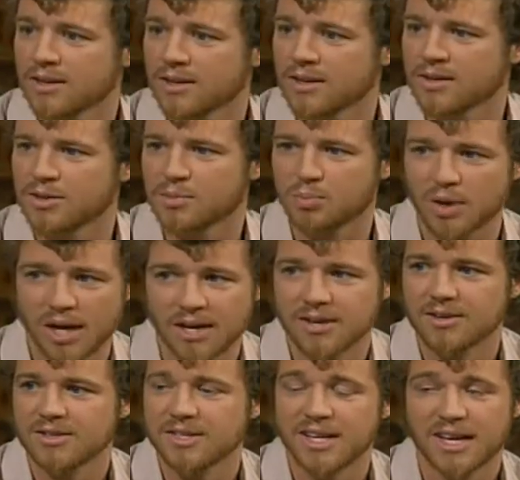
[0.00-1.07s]
And there's
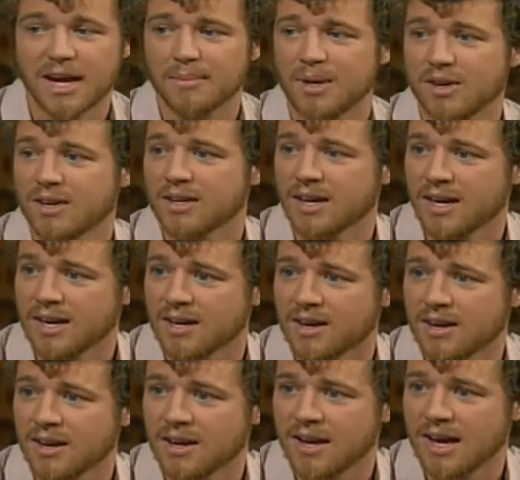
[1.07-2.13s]
predators, and they come out at night.
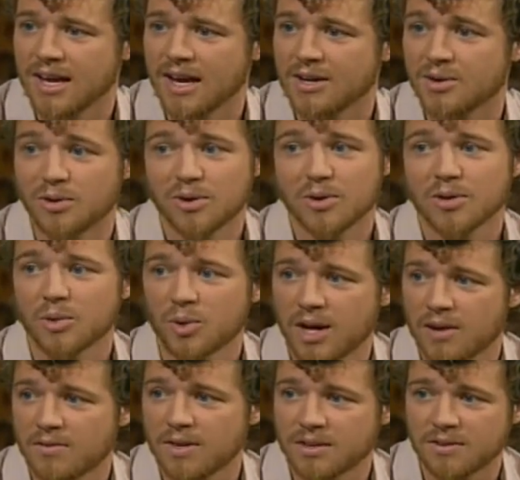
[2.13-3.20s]
And I don't know that we'll
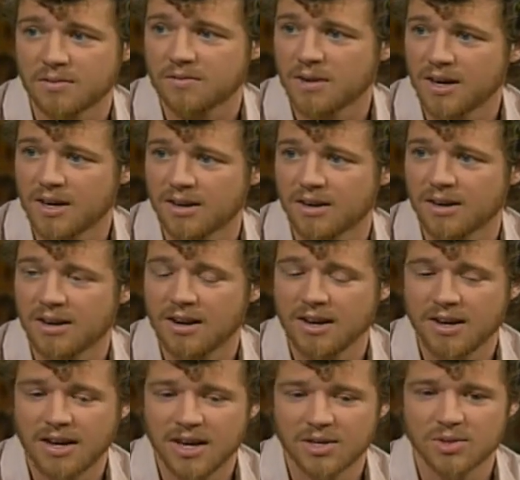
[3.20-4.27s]
have another fire.
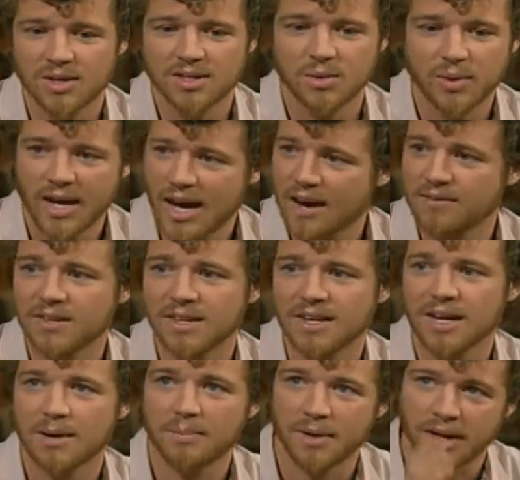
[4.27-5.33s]
And so I said, "We have to
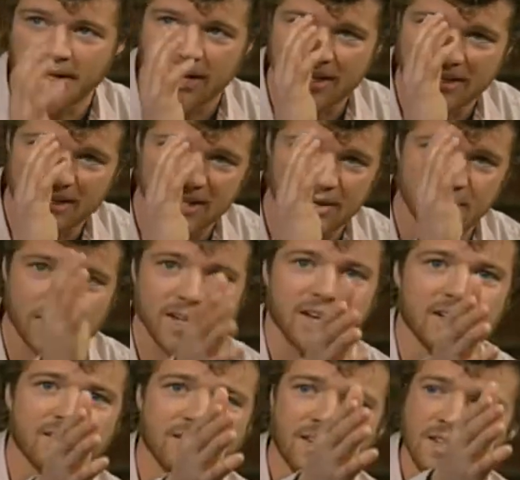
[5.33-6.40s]
get up." And I'd say,
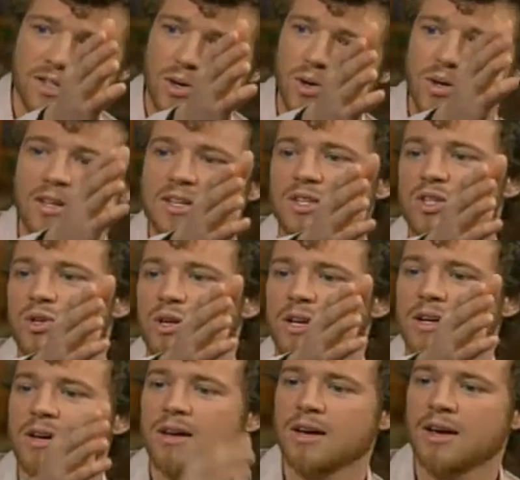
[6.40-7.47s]
"Okay, let's go to this
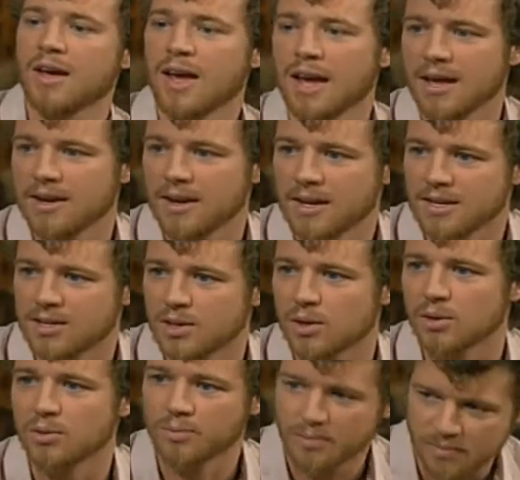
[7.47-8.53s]
tree." And
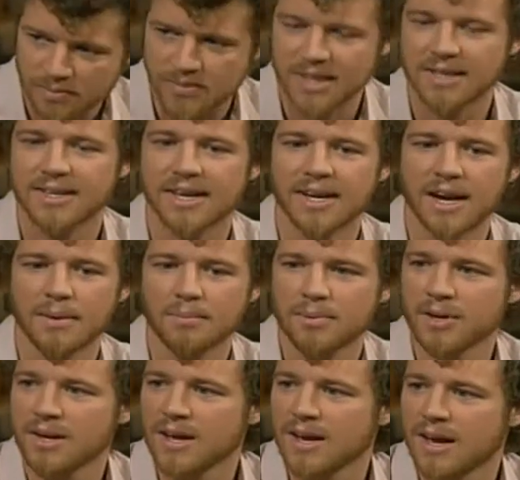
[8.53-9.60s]
so he'd get
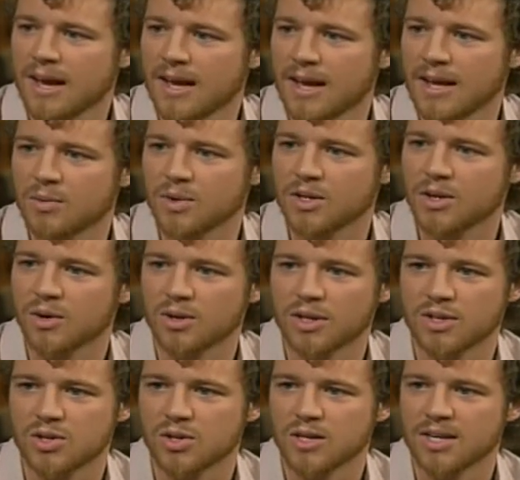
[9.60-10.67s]
up, and we'd go to
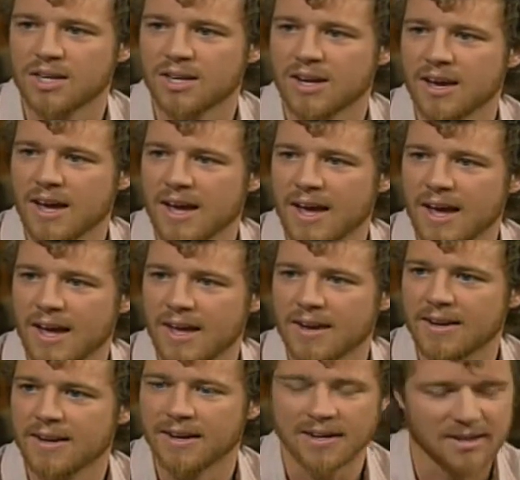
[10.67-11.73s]
the tree,
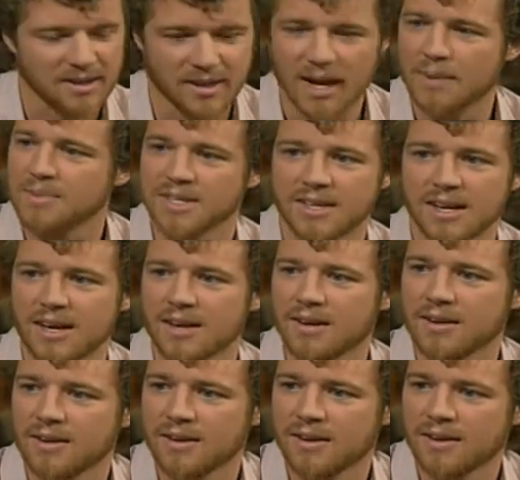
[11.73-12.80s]
and he'd collapse again.